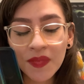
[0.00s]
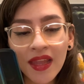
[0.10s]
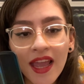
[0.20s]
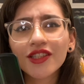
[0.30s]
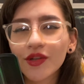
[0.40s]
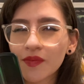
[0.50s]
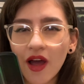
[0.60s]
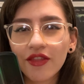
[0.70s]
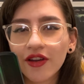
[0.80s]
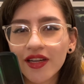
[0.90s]
Her
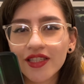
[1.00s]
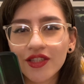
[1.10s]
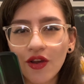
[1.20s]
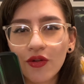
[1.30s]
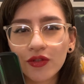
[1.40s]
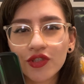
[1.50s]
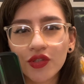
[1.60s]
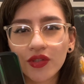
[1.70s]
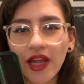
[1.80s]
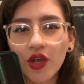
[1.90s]
mother is
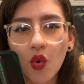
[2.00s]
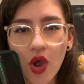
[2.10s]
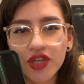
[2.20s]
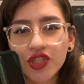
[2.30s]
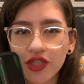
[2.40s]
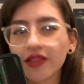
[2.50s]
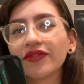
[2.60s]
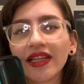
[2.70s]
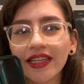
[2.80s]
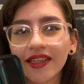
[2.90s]
also like question
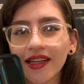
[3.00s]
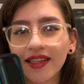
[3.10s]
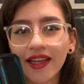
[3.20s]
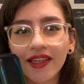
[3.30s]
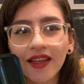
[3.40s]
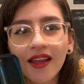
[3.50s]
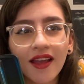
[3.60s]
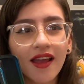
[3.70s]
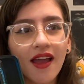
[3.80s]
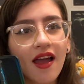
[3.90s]
Valeria, like,
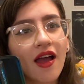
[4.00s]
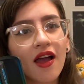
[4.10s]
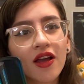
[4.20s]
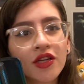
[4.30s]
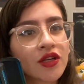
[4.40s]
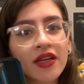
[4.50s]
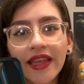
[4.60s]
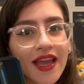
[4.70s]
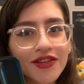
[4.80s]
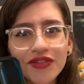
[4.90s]

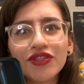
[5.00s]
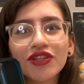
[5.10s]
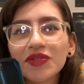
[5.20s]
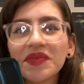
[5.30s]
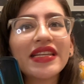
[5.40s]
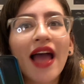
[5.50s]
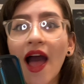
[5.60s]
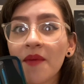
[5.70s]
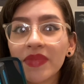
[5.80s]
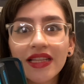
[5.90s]
can't you just be
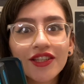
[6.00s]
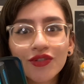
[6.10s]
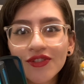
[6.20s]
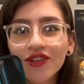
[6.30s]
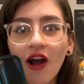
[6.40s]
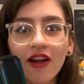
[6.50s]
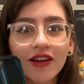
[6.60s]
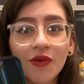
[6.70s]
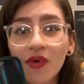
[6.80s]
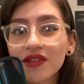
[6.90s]
happy that your
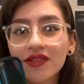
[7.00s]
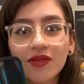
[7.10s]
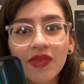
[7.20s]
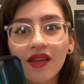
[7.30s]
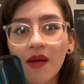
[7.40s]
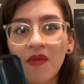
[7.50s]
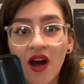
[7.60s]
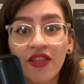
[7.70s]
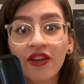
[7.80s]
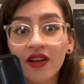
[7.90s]
daughter wants to be a
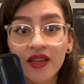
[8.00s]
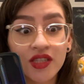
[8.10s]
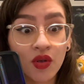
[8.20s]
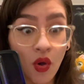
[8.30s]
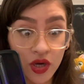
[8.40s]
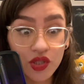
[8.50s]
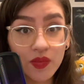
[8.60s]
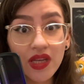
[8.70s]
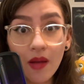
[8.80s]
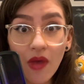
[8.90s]
mother and is going to
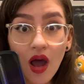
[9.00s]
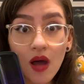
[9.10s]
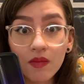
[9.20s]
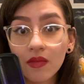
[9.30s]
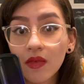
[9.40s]
be a mom?